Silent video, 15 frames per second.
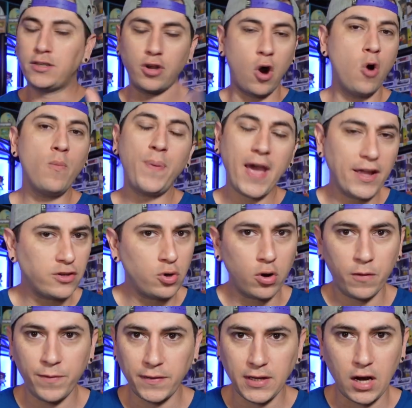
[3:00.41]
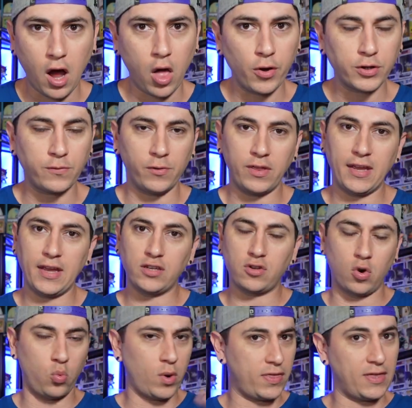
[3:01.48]
Don't pay 250 dollars for these
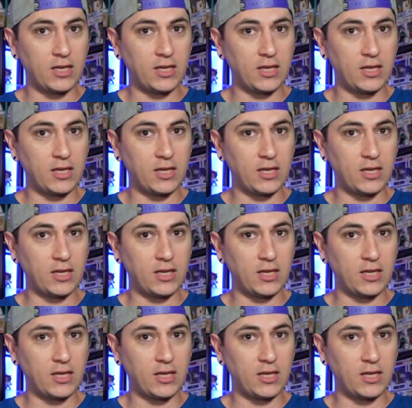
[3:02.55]
or what